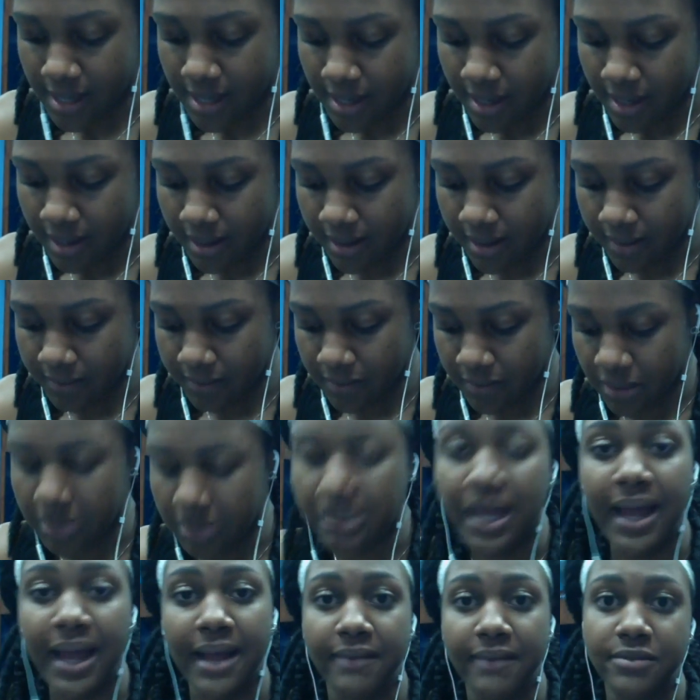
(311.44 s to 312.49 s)
the
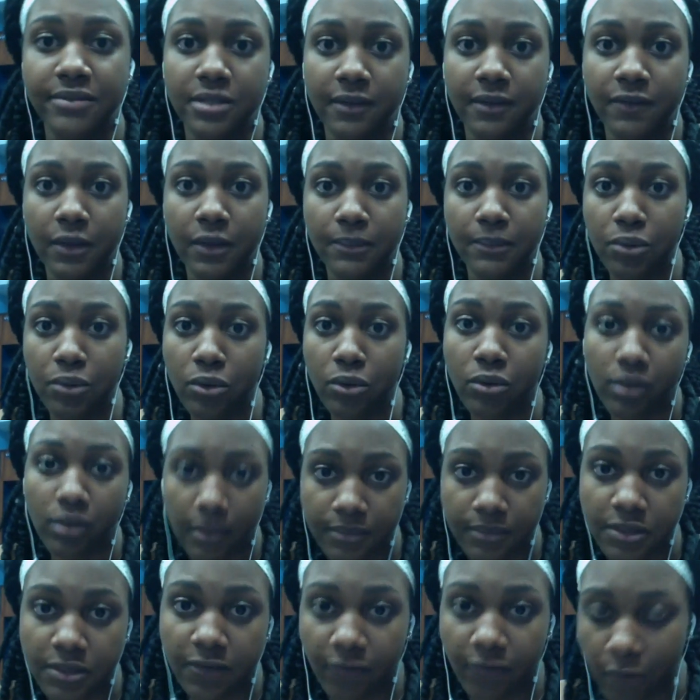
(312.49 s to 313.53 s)
lives of the
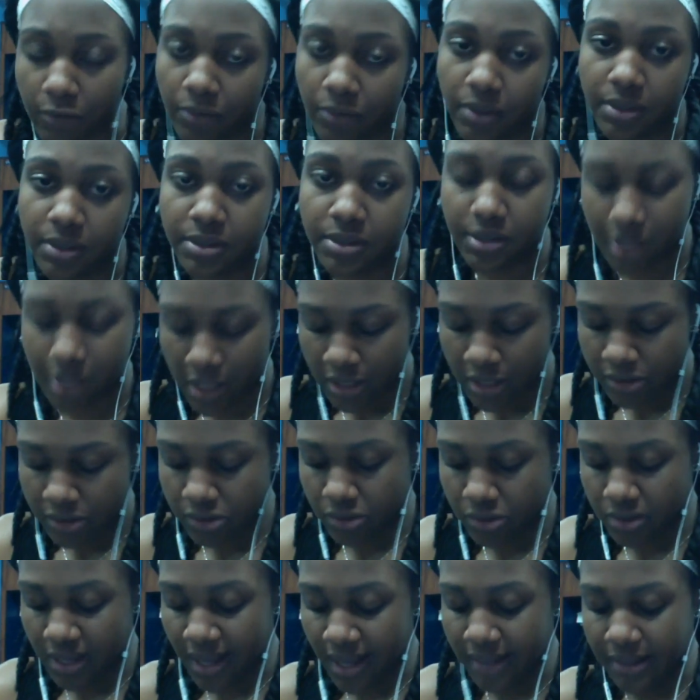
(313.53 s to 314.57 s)
program's viewers.
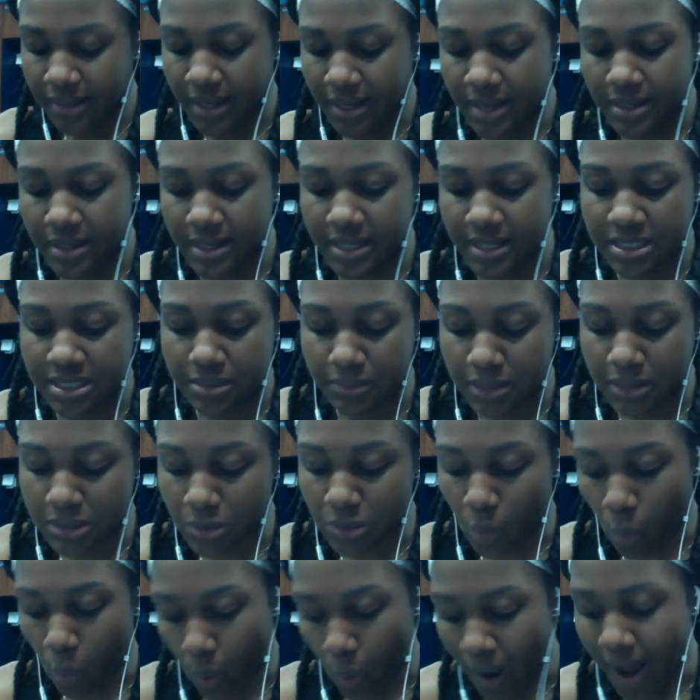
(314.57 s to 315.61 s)
So that kind of explains
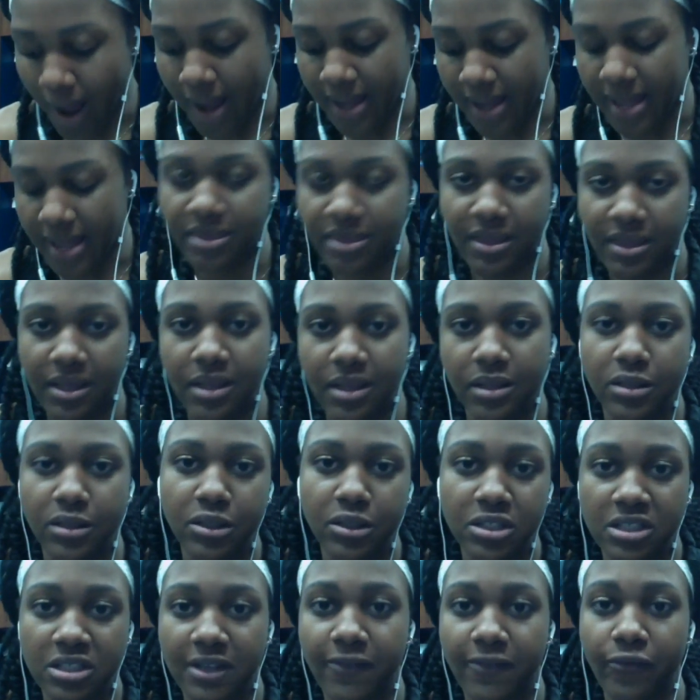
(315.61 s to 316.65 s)
why I think it
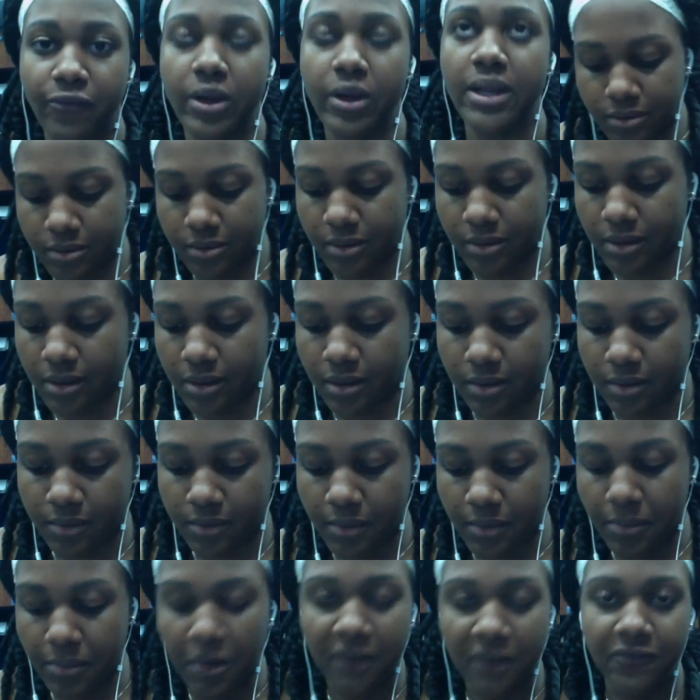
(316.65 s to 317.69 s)
looked different.
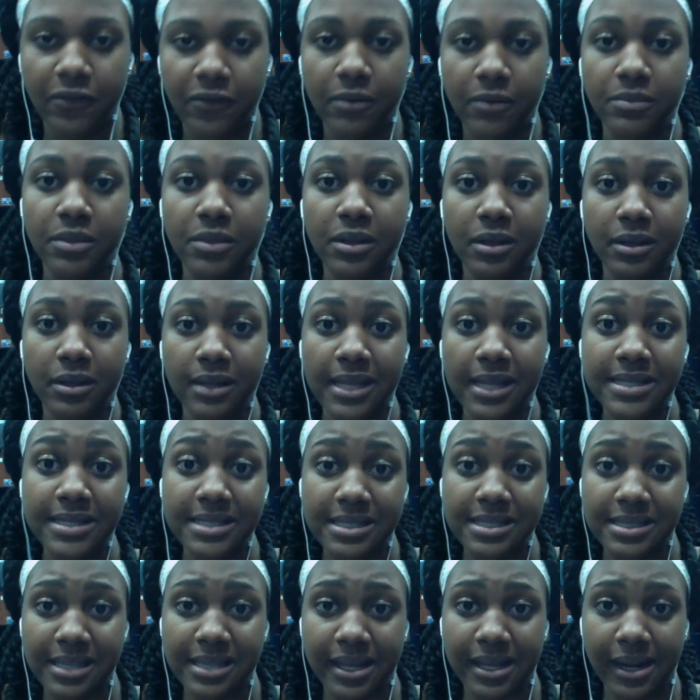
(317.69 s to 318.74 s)
Apart from the
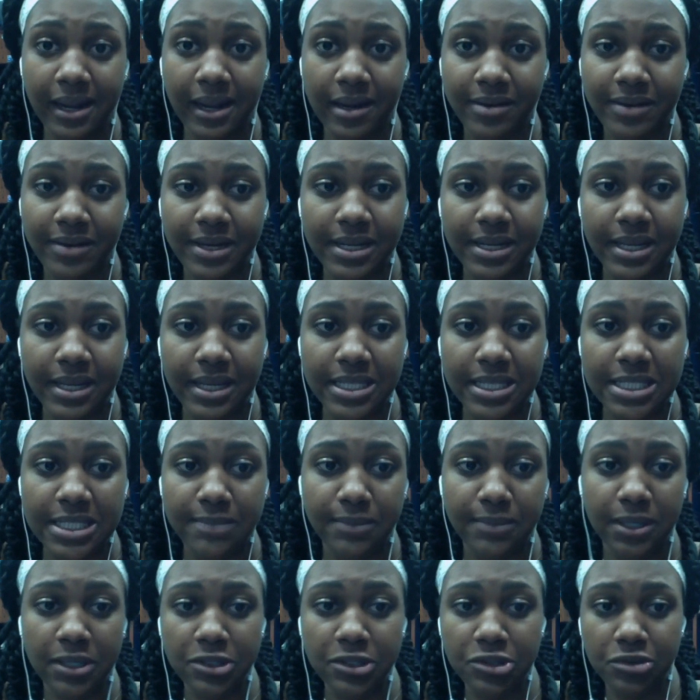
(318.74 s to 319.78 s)
lessons that I already
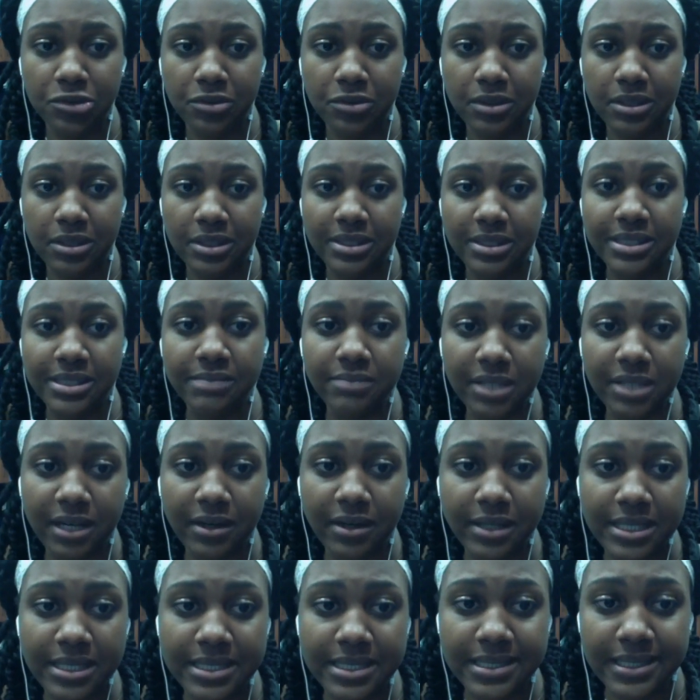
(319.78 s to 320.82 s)
explained during the
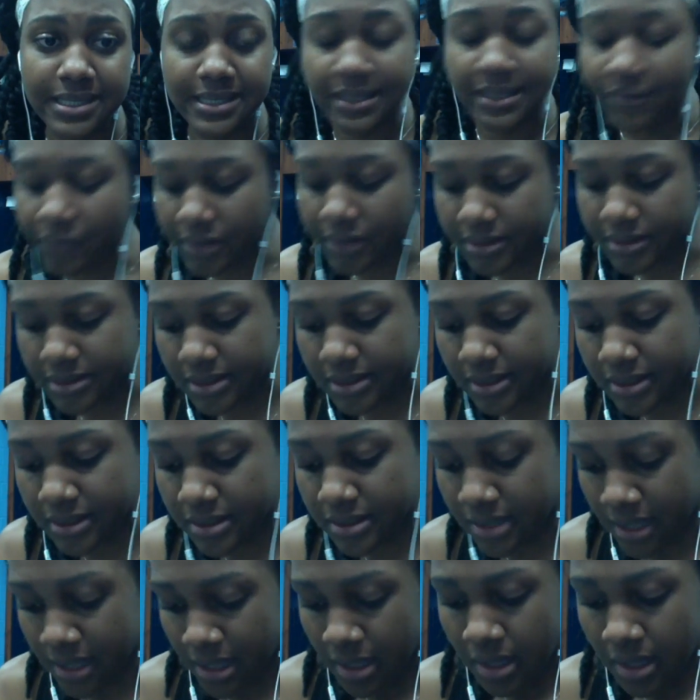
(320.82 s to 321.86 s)
similarities and
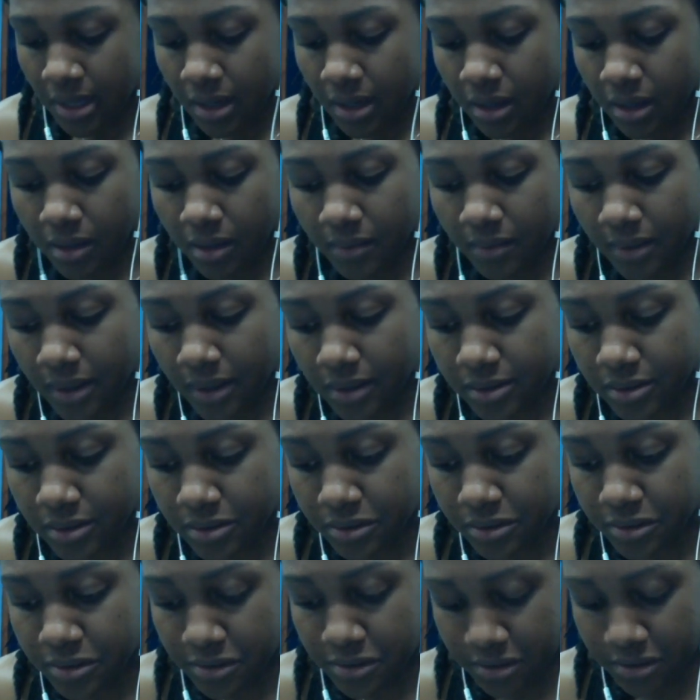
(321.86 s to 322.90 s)
differences, I
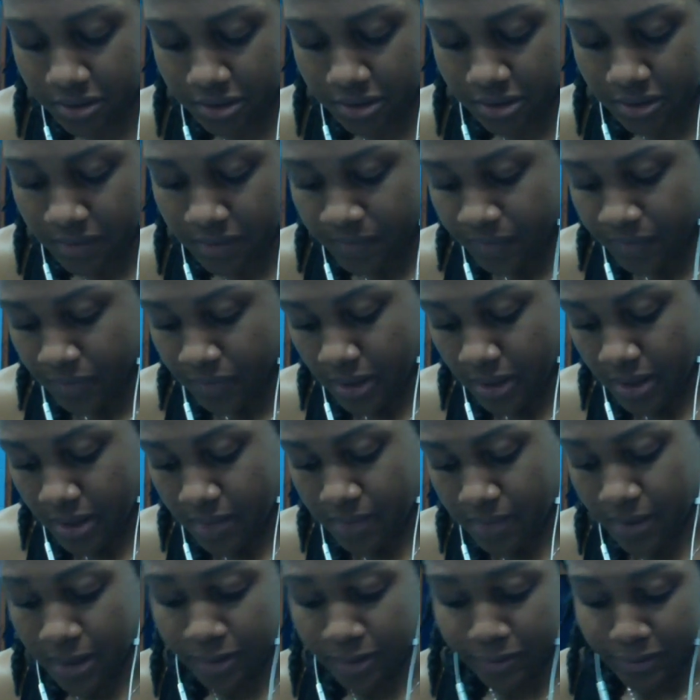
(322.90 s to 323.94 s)
also learned
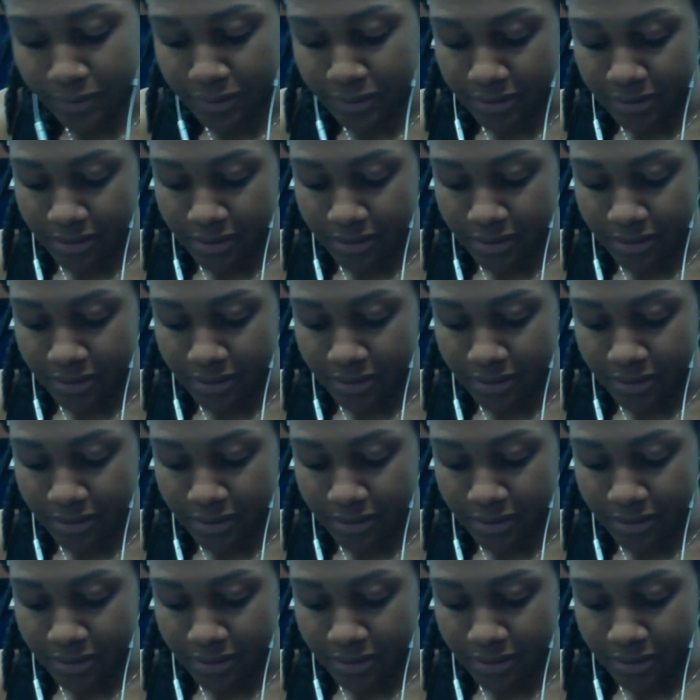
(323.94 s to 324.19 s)
about